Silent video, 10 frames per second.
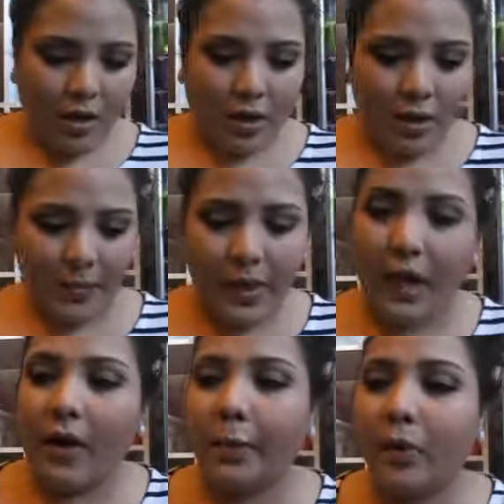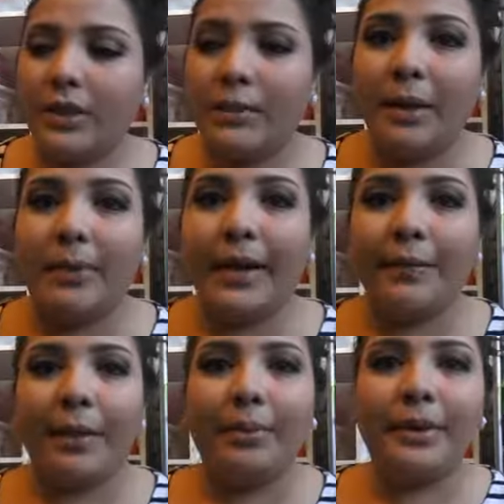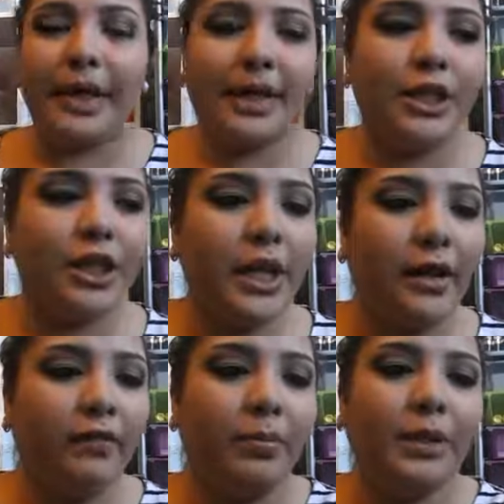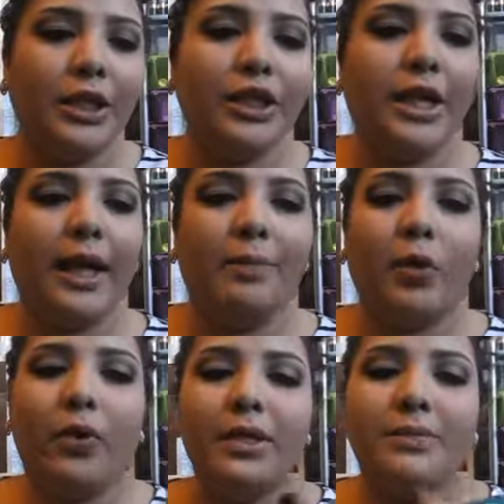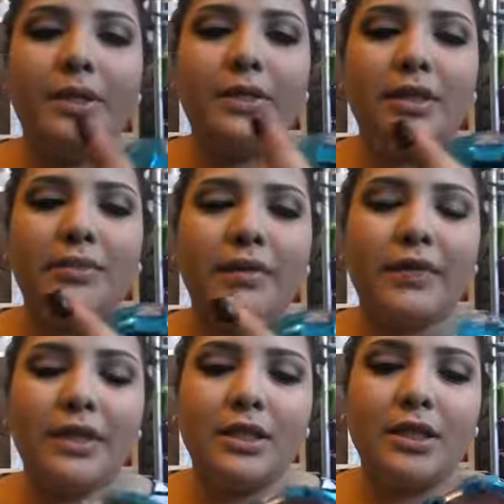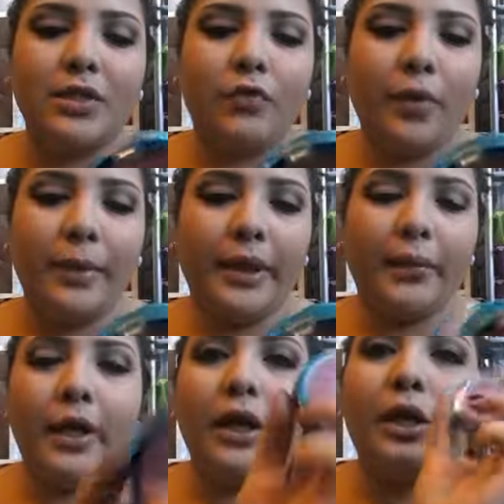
Now I'm going to be applying my blush, and for blush today I'm going to be using my Physicians Formula one